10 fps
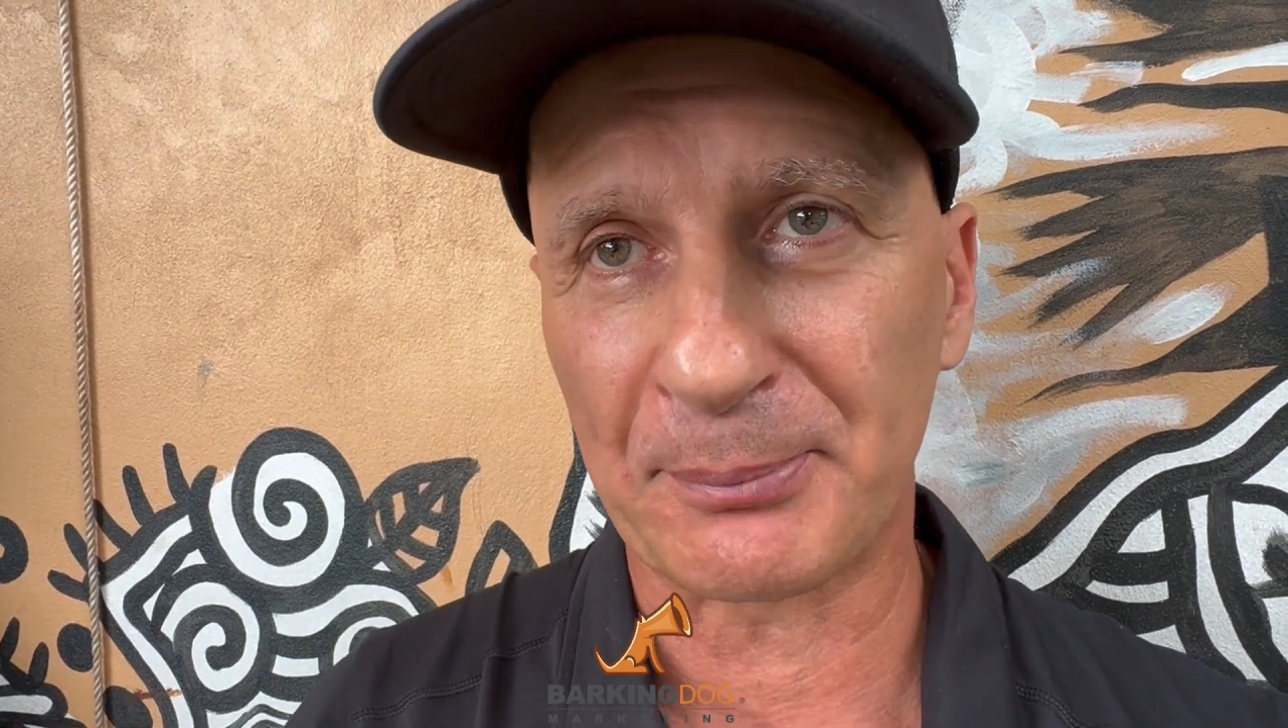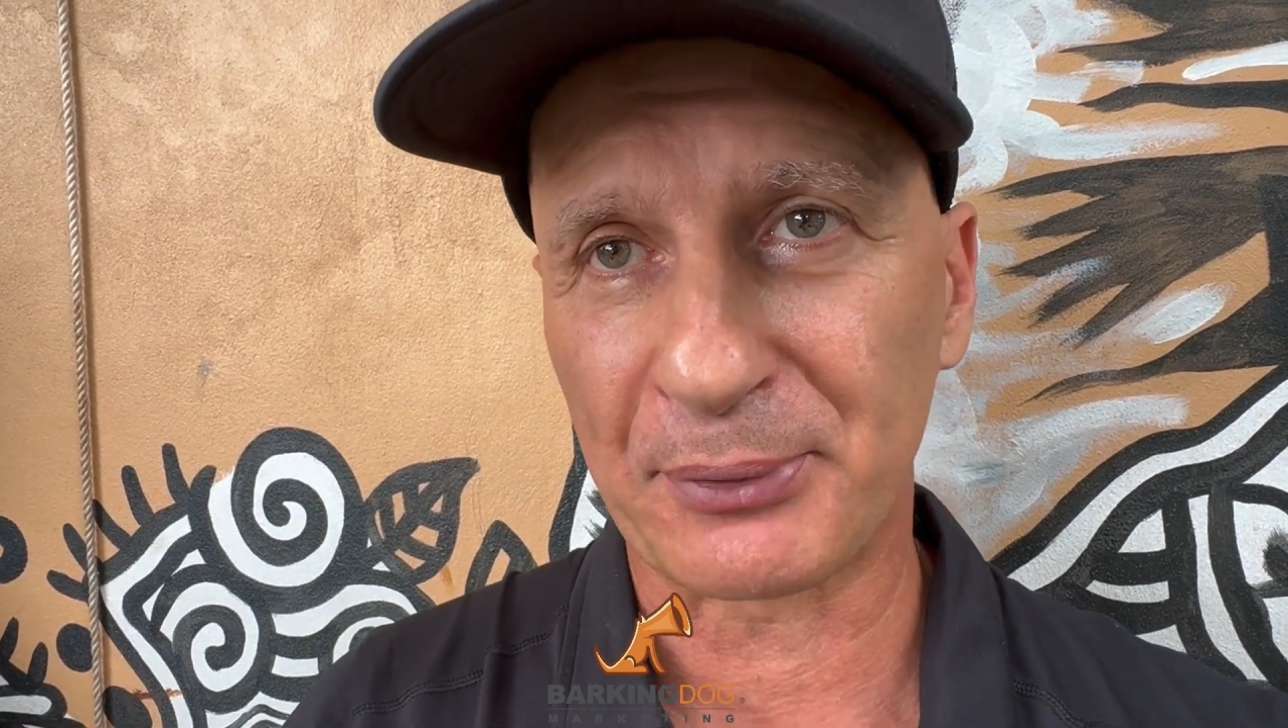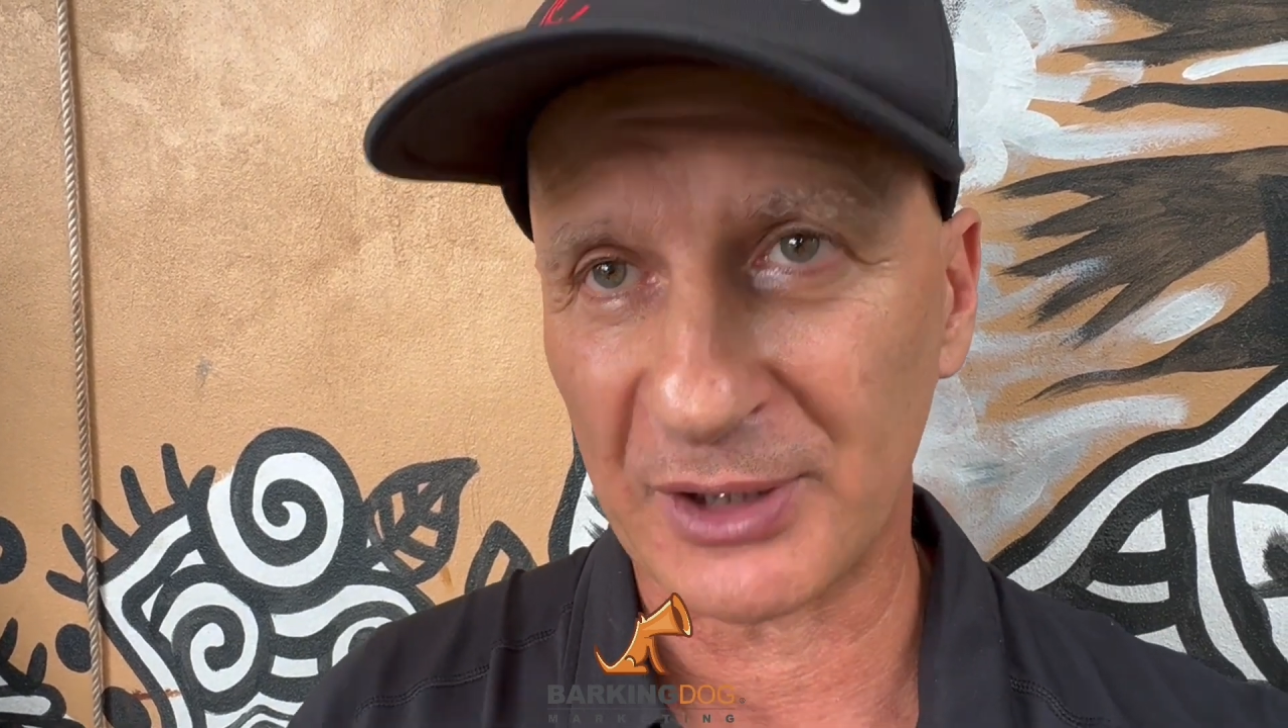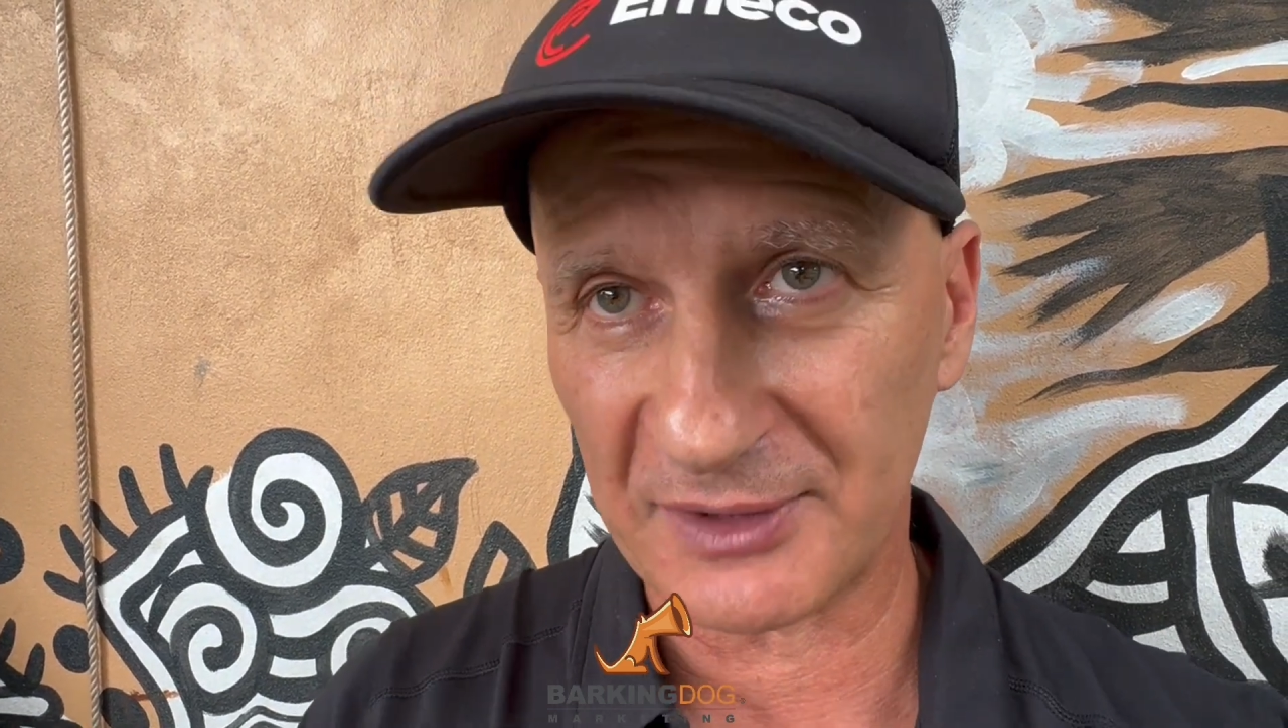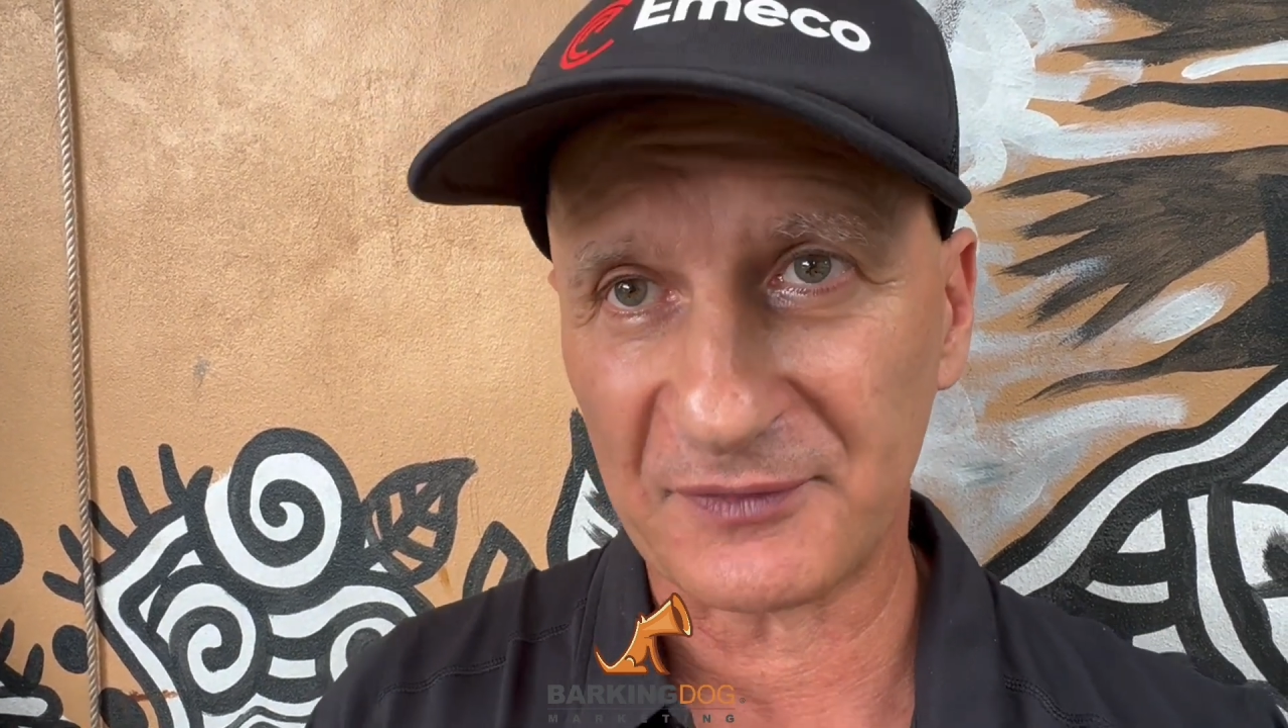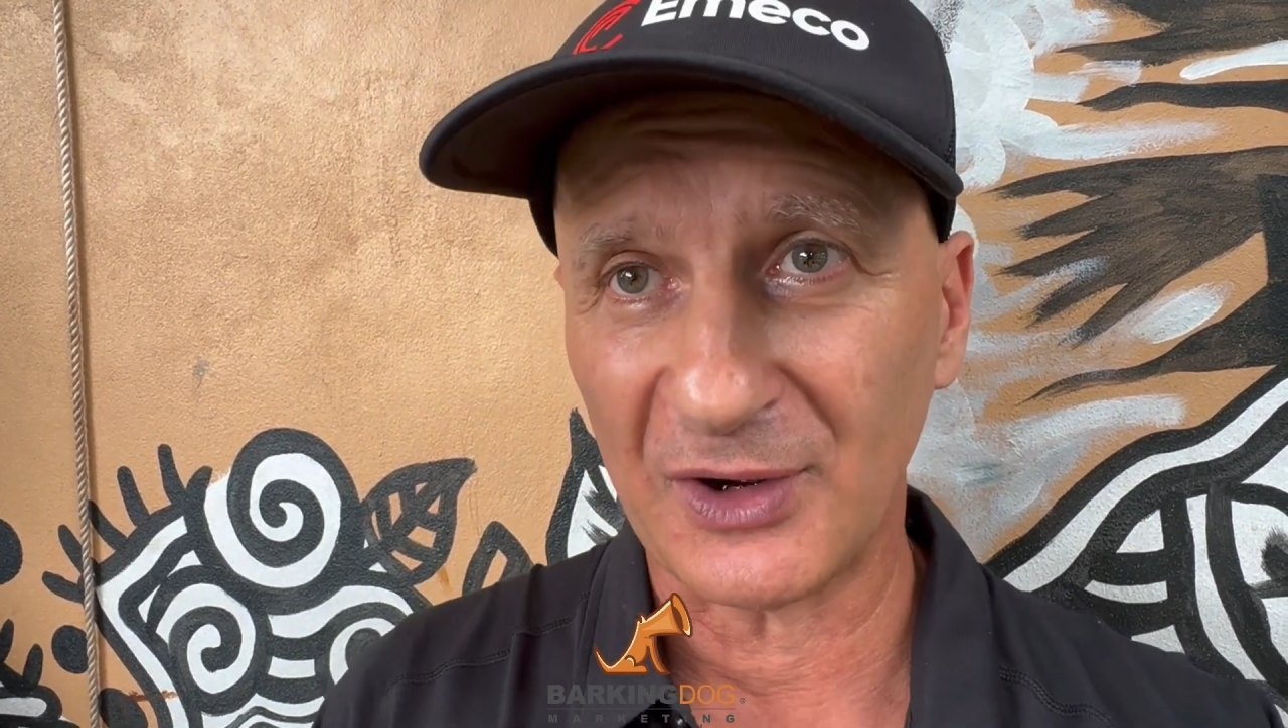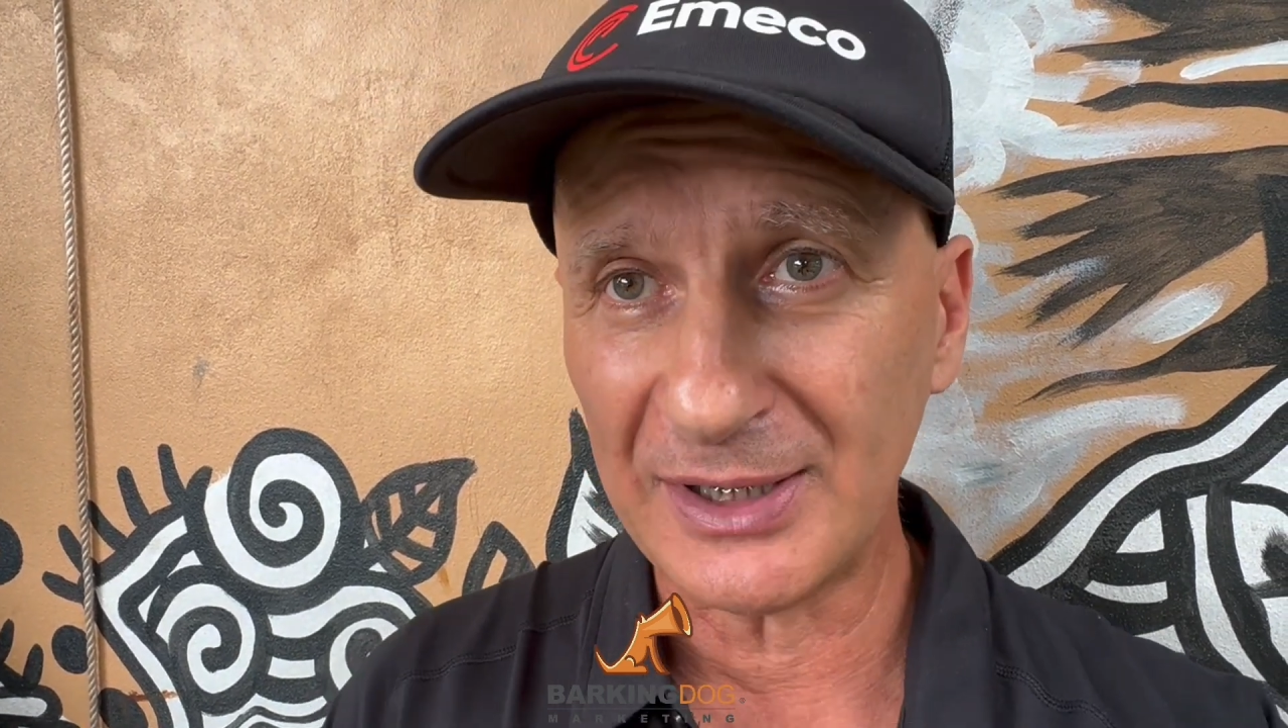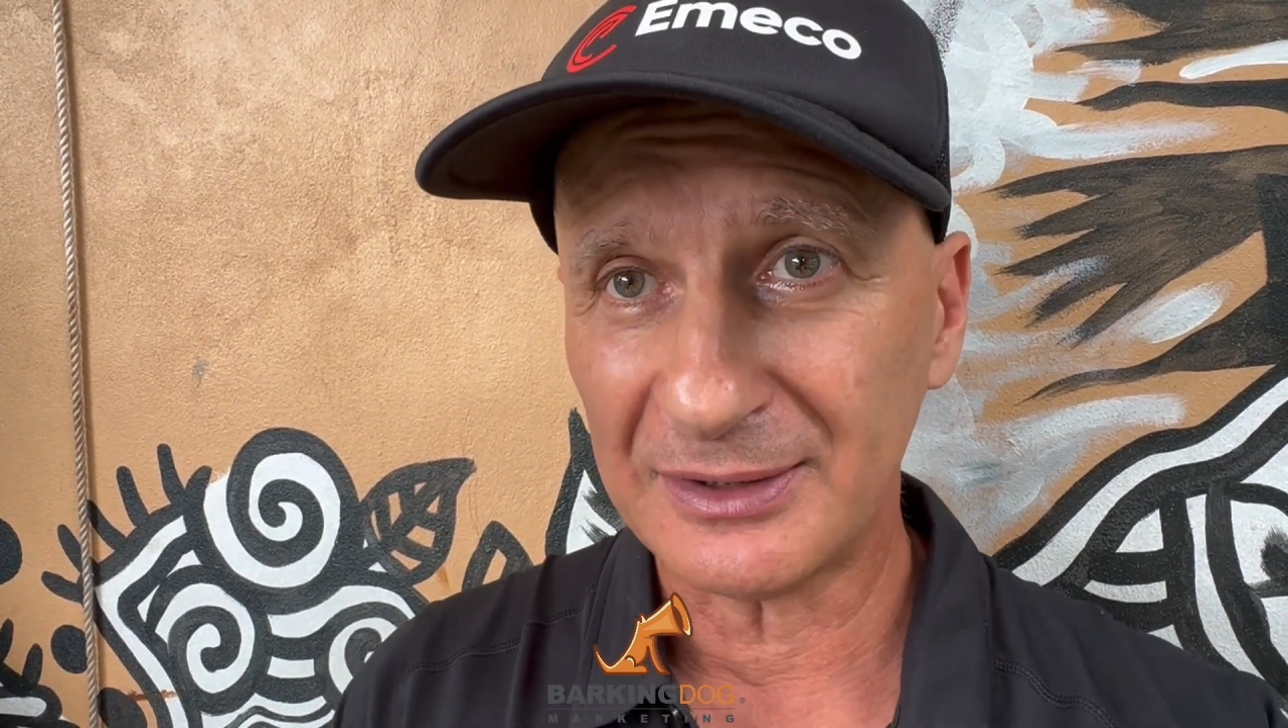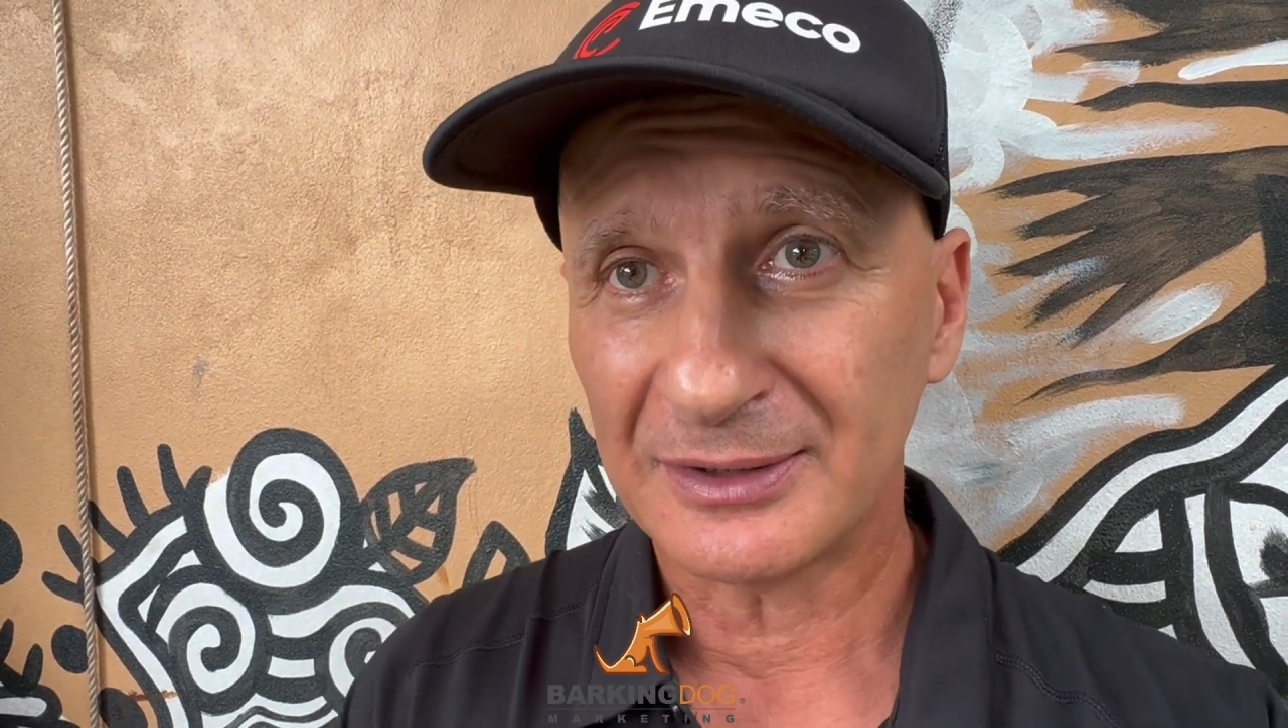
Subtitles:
pretty fight,